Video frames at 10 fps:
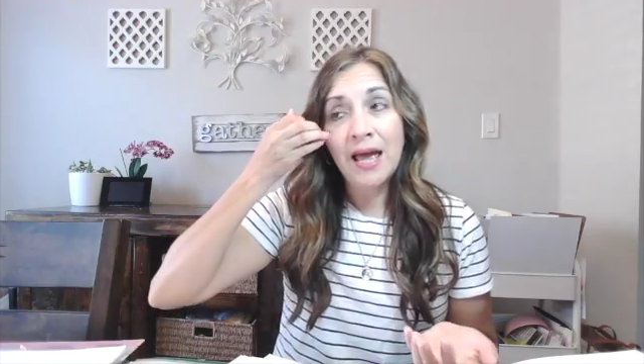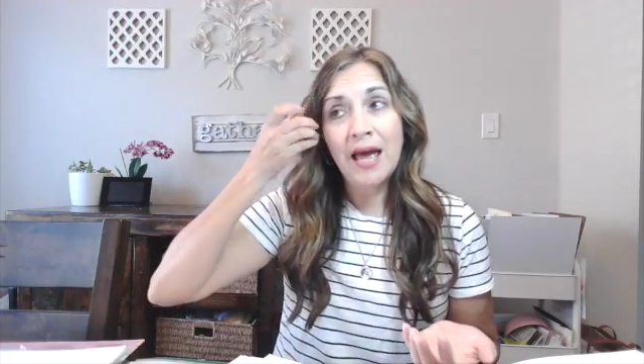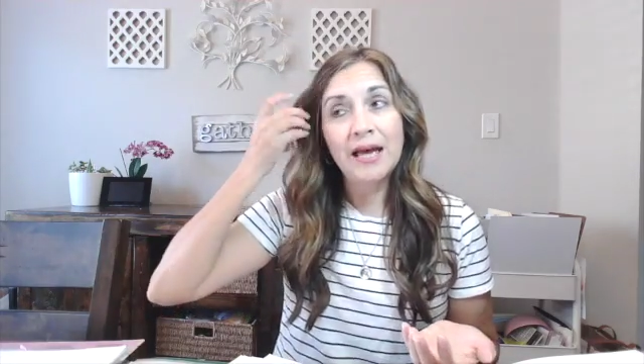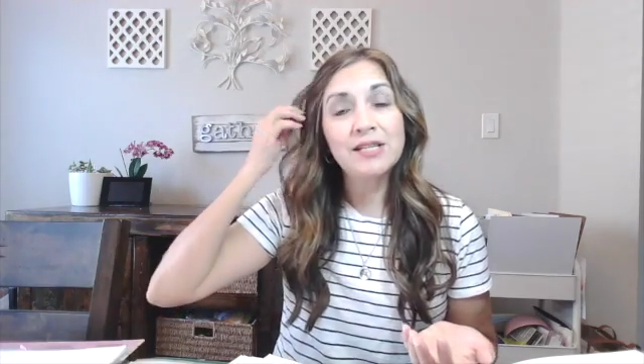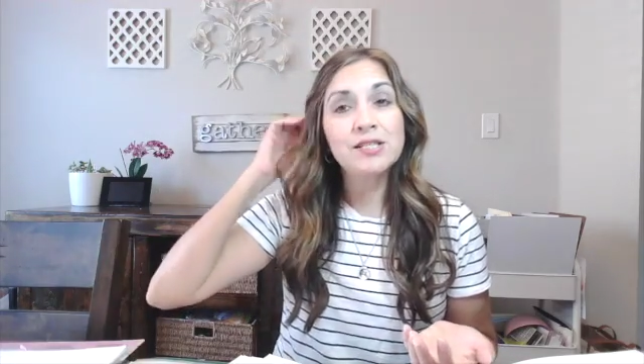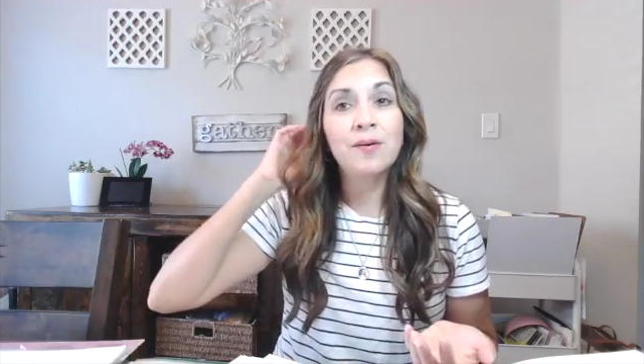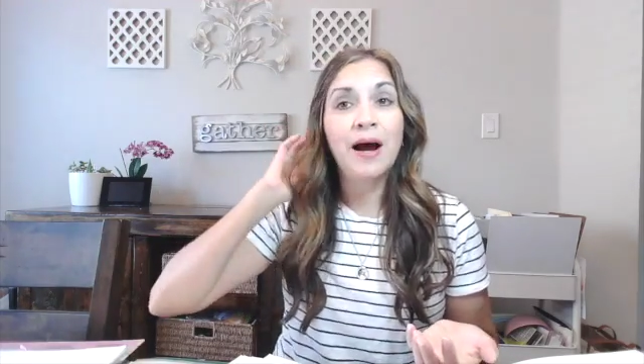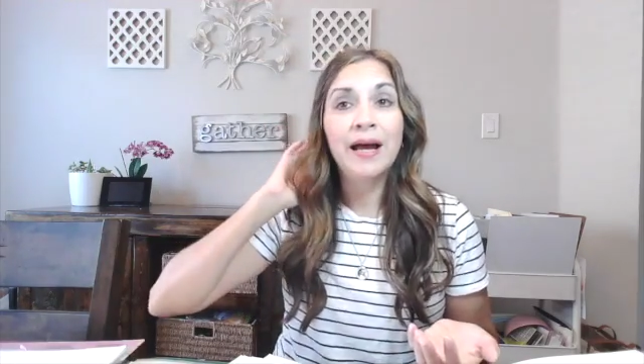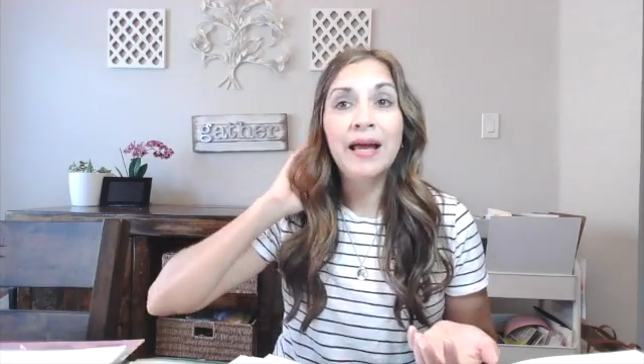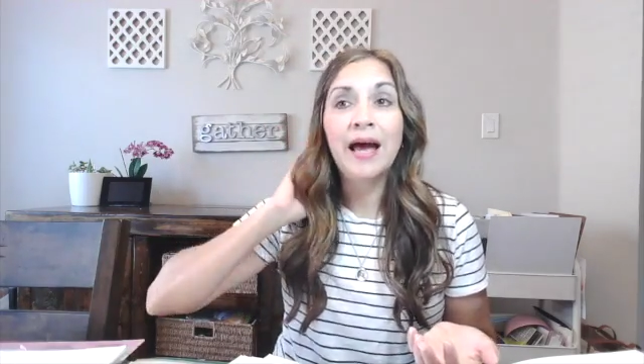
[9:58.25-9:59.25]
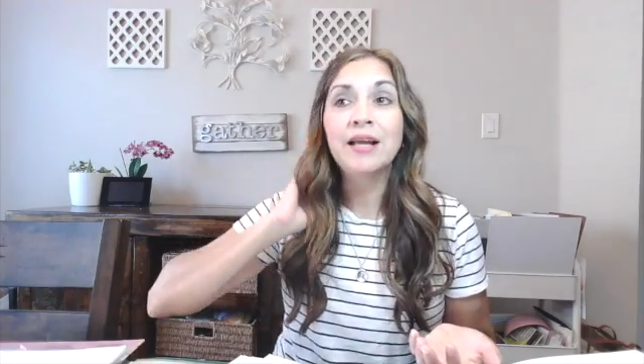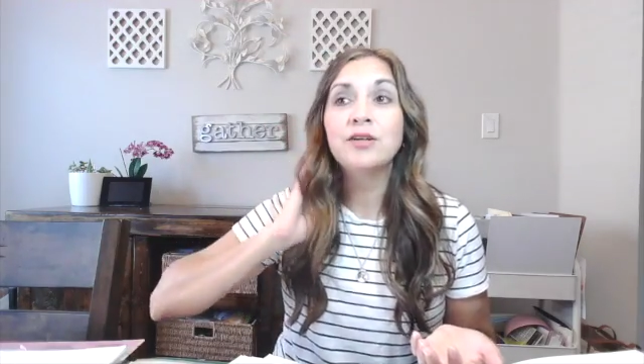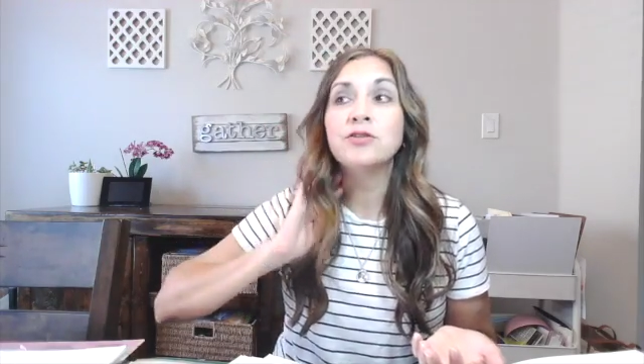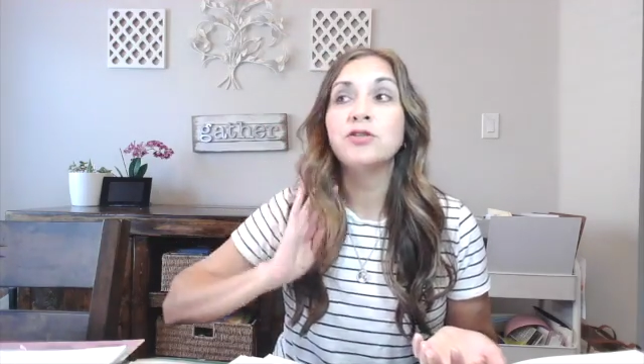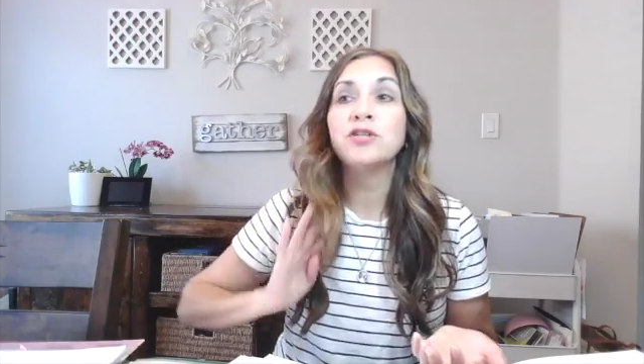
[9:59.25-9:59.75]
And so I had
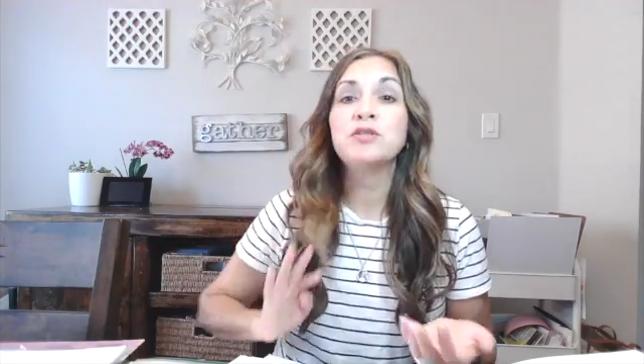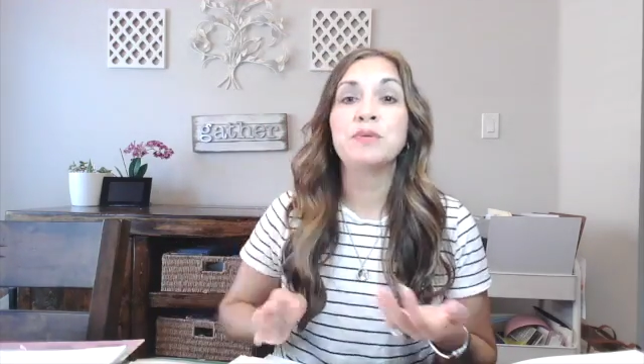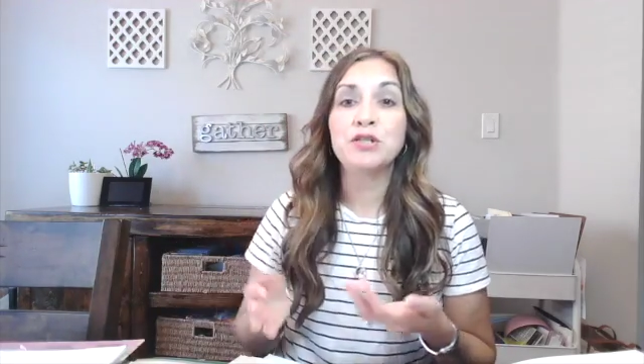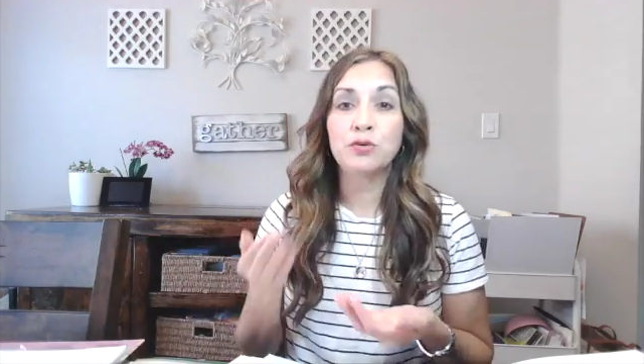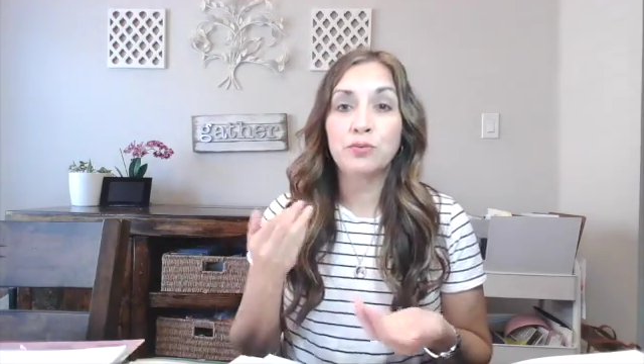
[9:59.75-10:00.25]
no choice but to